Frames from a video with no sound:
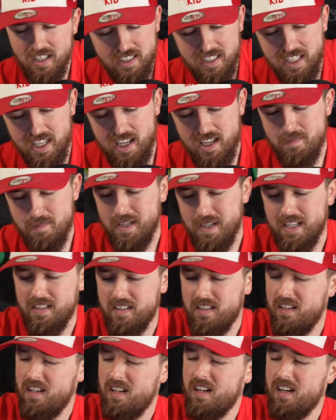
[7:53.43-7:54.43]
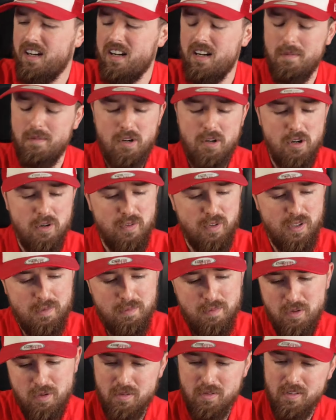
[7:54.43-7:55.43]
Yeah, man. Oh, I'm over the
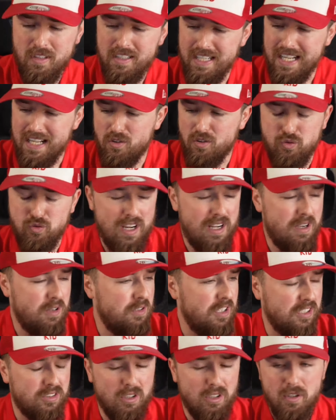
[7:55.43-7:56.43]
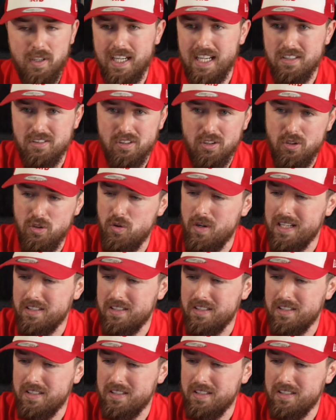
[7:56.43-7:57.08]
moon. Next round, I don't know against who.